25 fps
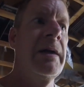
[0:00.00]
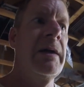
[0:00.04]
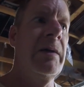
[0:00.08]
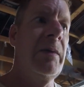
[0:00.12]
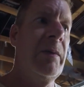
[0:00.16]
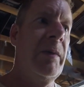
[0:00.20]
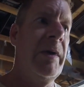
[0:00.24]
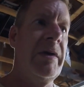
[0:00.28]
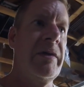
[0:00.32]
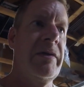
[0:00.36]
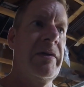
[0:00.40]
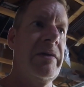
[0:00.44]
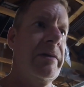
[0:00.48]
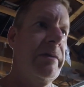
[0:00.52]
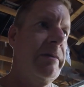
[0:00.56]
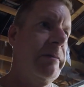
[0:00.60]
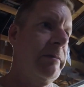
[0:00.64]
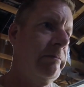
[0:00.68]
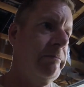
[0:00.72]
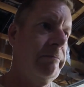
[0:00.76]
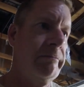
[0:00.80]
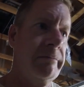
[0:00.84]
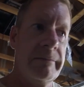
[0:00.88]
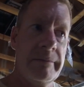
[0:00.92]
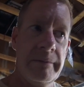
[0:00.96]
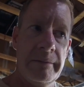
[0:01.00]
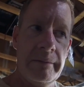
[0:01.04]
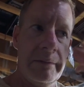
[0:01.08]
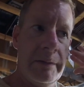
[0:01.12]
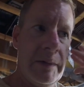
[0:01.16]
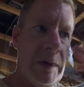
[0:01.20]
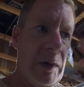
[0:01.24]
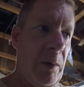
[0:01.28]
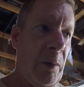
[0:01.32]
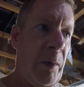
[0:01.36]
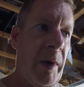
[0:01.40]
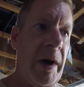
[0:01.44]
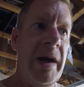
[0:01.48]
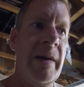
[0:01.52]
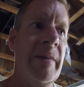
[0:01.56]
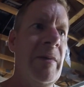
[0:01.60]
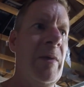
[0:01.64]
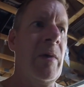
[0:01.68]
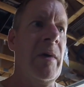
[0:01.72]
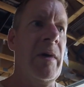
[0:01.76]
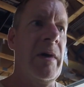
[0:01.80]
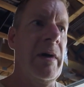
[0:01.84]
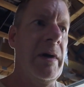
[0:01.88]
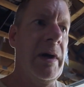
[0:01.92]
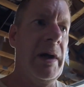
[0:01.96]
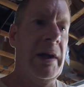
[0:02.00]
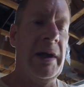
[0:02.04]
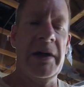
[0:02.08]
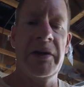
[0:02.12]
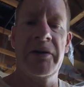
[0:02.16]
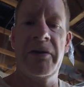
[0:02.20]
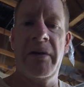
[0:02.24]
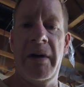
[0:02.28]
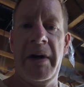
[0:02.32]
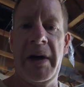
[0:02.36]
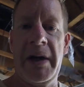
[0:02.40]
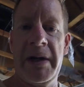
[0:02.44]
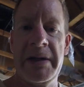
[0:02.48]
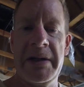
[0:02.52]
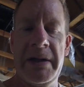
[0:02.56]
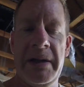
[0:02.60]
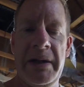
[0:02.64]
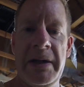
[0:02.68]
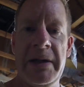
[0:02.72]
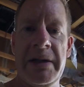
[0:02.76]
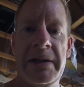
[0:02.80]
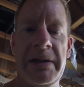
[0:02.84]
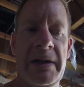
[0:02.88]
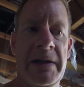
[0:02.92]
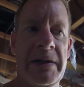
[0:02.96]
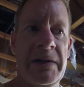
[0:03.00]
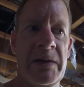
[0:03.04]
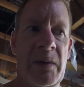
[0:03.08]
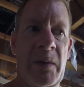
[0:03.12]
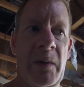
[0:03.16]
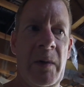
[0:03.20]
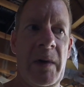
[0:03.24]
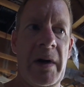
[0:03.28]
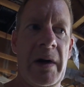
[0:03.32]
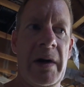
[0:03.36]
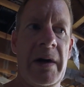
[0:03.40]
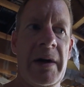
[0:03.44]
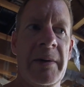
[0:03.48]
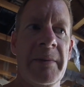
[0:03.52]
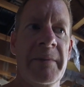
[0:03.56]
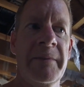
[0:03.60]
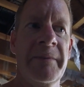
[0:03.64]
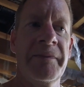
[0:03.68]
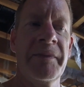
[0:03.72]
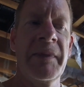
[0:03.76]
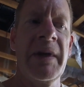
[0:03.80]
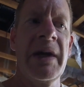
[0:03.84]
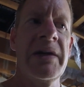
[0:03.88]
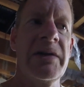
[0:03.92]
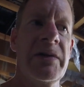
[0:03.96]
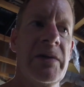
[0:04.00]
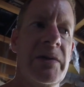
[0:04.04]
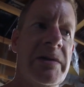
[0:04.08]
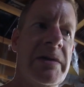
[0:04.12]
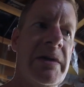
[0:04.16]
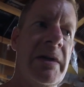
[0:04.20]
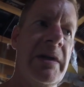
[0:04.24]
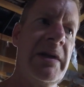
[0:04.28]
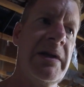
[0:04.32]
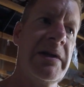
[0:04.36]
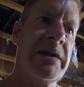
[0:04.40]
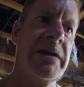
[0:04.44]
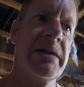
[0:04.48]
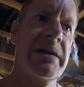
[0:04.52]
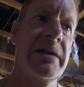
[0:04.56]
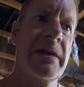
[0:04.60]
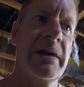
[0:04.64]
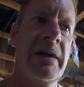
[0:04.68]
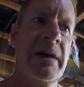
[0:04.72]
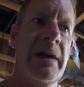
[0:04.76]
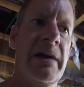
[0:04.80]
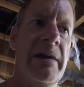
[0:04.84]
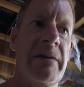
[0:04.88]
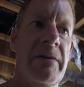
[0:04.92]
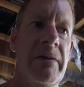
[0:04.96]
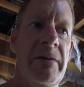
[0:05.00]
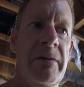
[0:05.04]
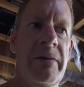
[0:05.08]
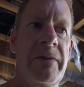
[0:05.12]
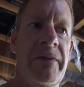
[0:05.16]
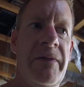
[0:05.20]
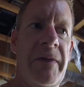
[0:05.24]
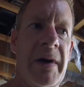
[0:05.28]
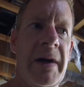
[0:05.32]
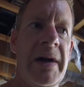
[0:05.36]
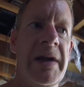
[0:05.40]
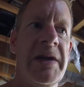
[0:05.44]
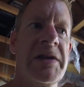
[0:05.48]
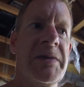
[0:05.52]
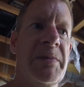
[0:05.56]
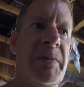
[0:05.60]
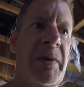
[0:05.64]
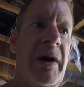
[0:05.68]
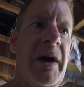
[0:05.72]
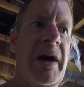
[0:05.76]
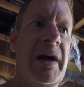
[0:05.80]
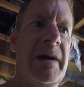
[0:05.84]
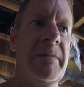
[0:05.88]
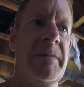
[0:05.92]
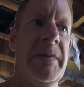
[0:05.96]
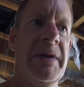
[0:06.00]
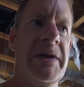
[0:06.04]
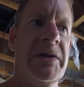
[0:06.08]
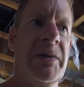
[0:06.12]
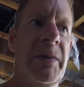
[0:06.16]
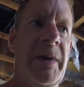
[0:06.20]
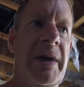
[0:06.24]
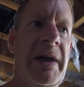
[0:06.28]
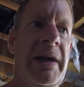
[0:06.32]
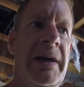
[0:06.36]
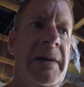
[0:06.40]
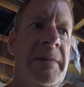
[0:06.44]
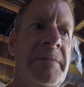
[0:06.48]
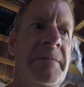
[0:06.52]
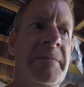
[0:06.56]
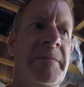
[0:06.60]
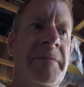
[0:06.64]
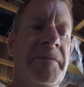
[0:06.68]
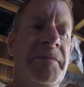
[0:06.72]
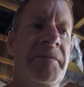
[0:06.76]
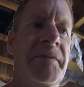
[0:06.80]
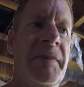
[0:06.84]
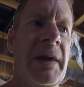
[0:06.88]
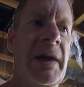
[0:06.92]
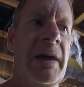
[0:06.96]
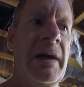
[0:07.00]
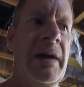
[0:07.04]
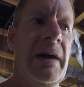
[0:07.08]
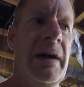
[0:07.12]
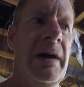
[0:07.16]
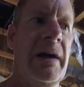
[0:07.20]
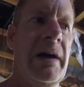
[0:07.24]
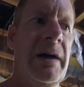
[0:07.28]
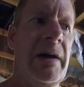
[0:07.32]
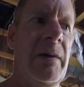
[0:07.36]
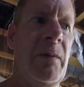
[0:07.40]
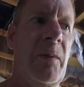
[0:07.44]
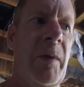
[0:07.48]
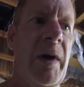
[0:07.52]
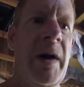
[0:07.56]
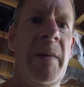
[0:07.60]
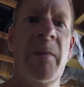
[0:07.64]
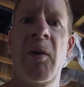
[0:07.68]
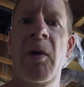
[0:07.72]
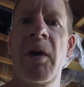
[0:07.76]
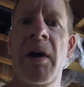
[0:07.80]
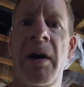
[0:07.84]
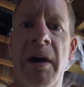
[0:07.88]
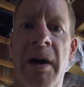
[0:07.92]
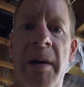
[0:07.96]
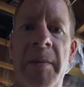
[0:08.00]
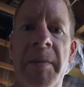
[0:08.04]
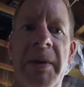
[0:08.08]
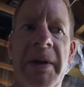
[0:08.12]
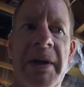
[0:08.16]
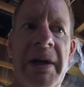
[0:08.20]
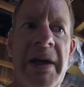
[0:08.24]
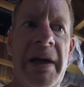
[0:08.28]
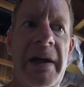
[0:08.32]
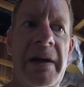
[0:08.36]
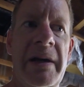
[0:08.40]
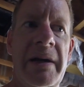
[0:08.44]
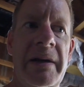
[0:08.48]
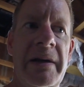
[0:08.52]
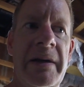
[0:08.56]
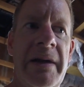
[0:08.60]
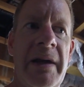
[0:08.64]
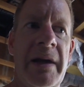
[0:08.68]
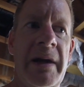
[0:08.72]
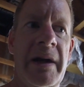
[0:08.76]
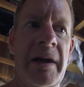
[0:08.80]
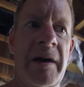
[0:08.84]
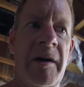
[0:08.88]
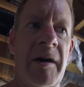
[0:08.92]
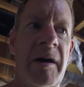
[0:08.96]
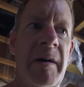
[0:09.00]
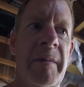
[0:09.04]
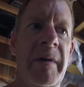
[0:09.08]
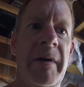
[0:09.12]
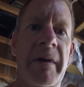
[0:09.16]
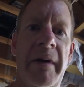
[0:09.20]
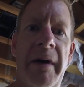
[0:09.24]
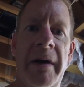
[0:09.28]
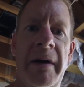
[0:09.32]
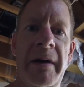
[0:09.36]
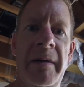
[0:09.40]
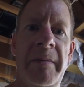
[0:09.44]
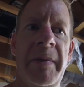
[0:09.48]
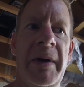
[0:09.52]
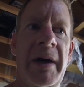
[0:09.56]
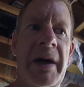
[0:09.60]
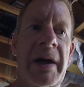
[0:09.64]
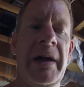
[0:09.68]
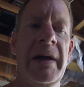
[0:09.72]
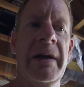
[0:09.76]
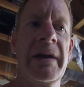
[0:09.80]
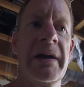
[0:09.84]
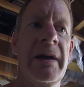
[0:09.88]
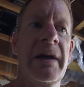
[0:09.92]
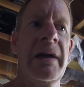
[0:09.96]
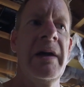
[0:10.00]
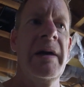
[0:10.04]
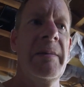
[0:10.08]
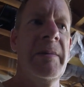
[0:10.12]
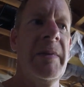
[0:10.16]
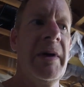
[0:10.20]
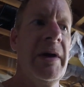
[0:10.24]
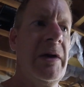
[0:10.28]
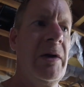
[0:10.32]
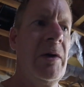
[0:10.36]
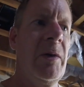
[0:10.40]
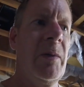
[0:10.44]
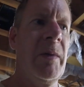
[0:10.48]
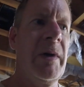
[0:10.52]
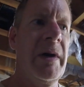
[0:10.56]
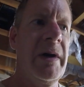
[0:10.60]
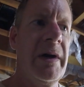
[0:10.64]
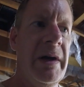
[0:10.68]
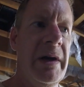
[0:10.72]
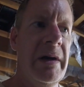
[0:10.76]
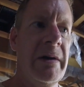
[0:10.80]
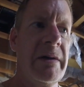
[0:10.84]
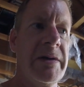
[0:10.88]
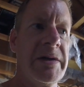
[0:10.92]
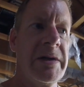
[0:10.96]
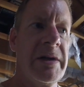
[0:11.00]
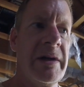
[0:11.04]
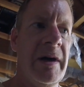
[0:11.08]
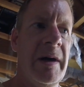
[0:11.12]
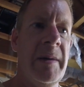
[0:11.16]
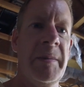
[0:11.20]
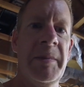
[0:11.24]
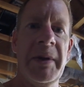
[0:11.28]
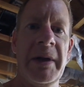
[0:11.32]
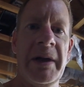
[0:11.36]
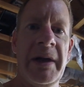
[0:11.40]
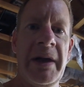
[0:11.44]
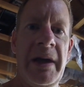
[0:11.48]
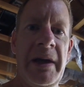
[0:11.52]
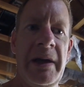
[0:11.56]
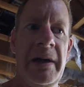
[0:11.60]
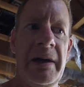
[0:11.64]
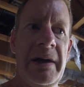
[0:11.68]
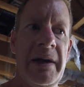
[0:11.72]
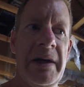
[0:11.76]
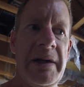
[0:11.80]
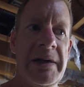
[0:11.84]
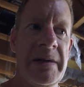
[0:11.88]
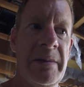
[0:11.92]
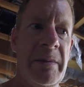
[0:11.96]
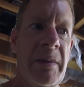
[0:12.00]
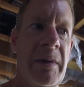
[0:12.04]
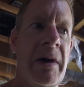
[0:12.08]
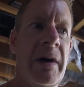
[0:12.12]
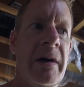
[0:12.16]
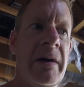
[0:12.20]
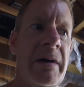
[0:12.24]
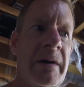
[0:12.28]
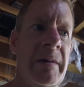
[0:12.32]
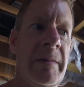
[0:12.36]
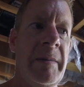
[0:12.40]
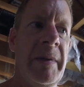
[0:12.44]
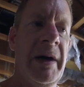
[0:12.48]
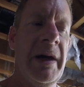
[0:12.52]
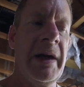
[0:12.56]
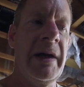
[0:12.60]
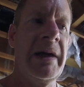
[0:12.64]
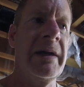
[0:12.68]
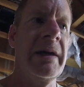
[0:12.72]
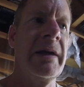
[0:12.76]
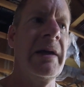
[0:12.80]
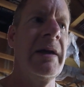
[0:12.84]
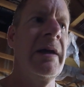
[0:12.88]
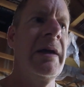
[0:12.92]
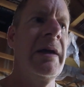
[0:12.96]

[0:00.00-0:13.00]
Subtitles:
with way more electronics than this doesn't work. So it's in this funny spot between way more complicated than a carbureted bike, but nowhere near as complicated as a modern bike,